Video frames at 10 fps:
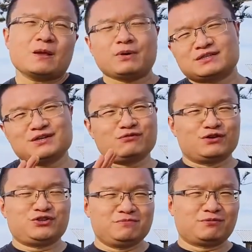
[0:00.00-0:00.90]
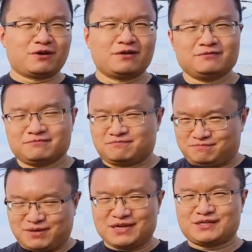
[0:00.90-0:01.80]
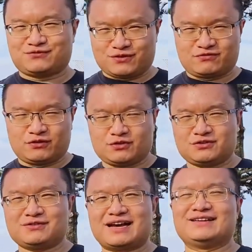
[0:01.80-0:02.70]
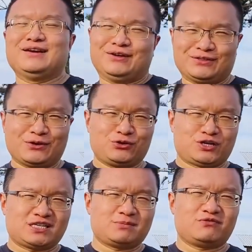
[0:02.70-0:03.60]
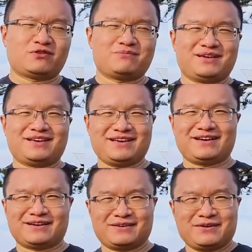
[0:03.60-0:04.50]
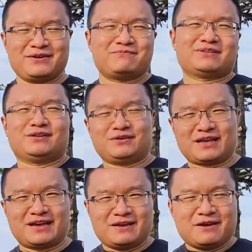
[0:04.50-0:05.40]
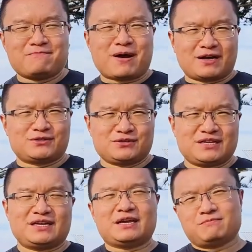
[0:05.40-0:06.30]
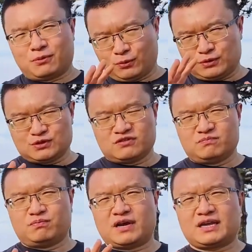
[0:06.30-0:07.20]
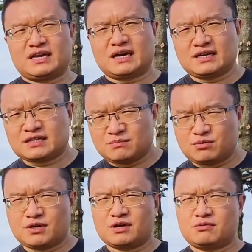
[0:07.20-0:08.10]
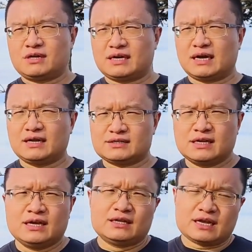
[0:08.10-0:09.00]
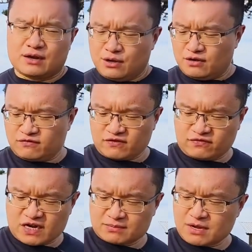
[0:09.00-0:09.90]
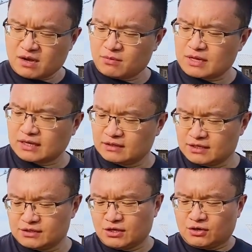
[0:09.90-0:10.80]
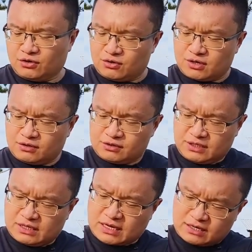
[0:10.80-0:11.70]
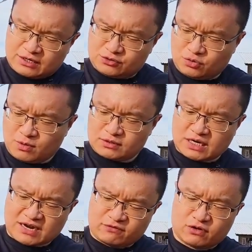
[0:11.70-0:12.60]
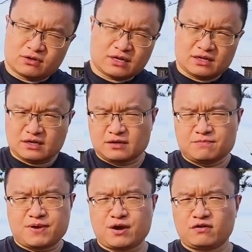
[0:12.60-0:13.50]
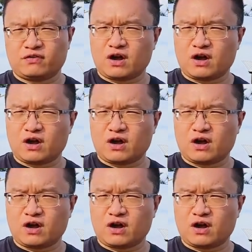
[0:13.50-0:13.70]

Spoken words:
But if you're a gym bro, please feel free to do that. No judgment from me here. But okay, back to the importance of brachialis and brachioradialis. Now, if I flex my elbow like this, you're going to see like it's almost like I've got another pair of